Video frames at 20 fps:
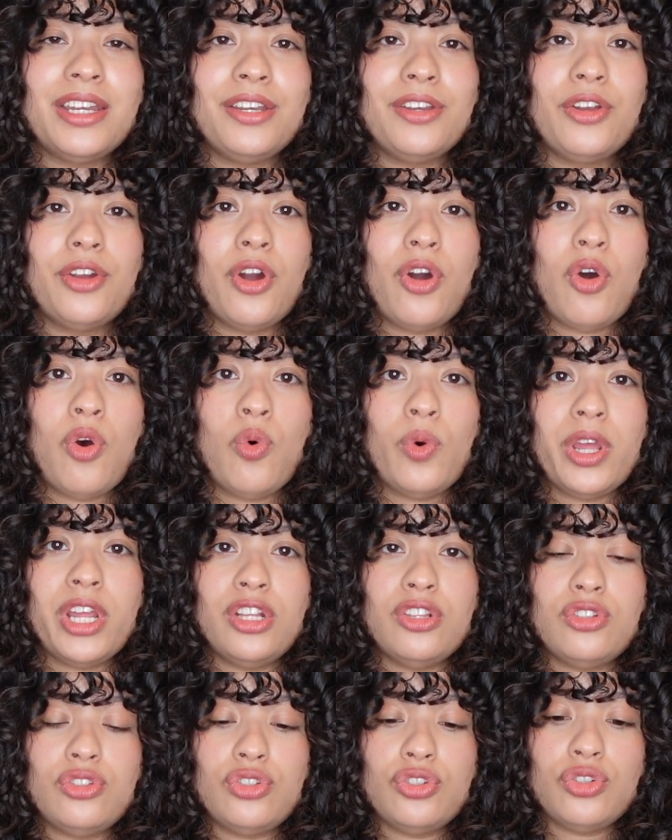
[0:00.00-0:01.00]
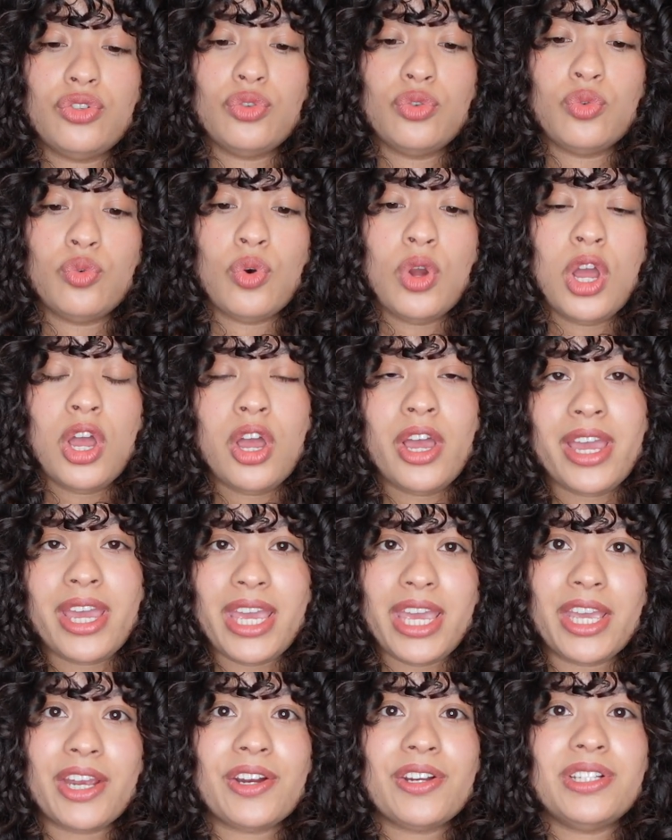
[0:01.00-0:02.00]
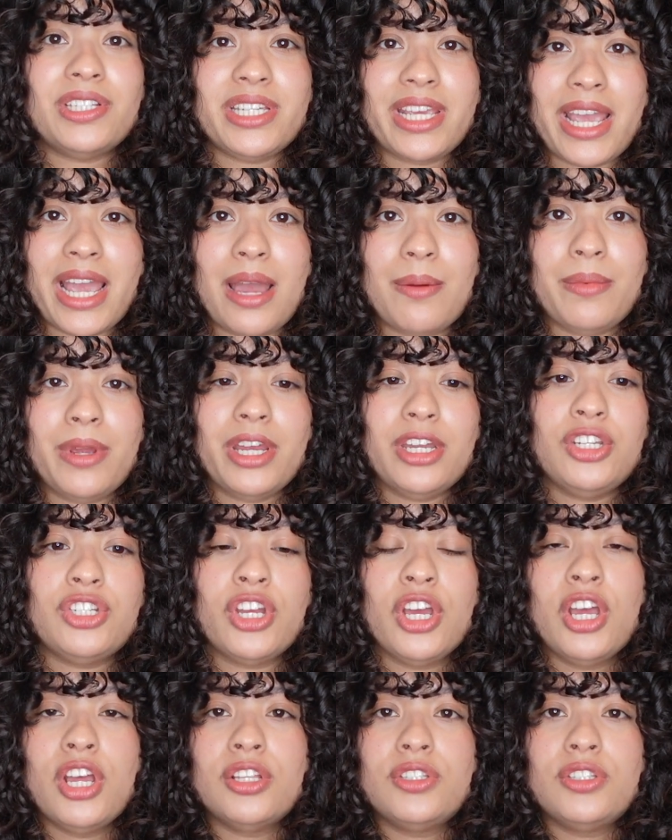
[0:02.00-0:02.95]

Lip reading: can go into hair damage.